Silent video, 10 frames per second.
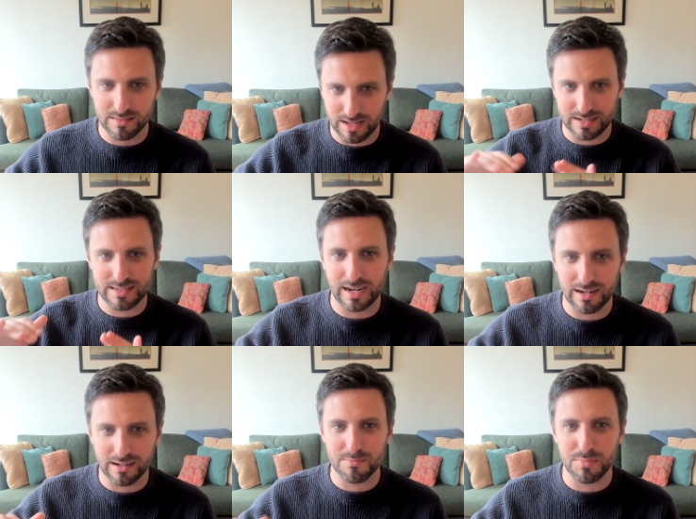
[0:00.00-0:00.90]
like
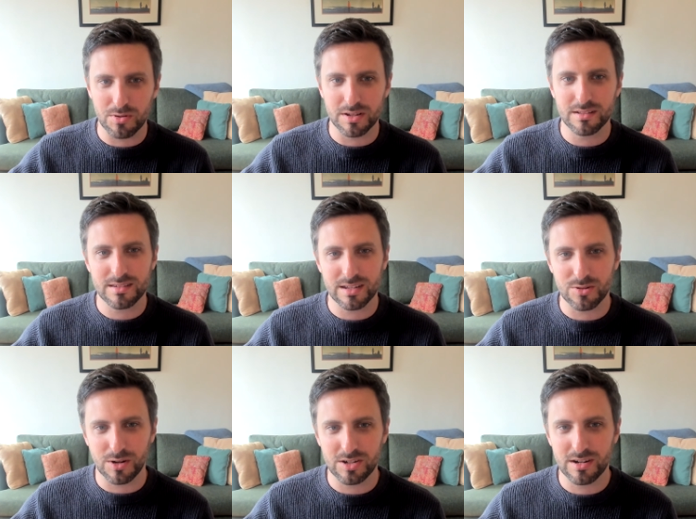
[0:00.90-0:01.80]
second component
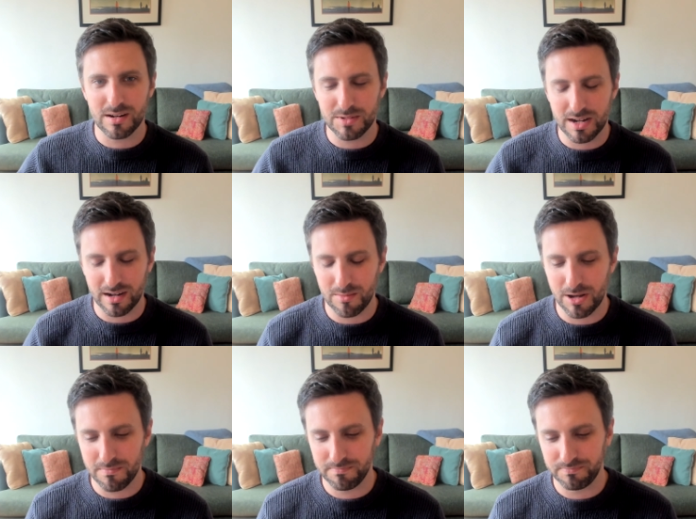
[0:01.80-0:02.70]
situation I'm talking
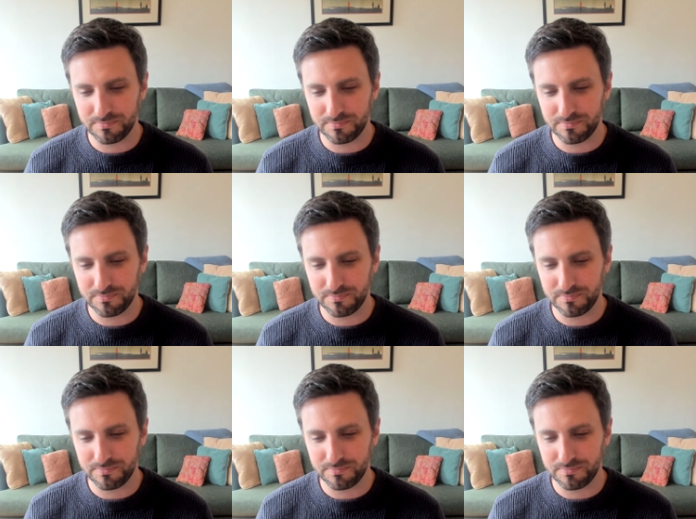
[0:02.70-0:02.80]
about.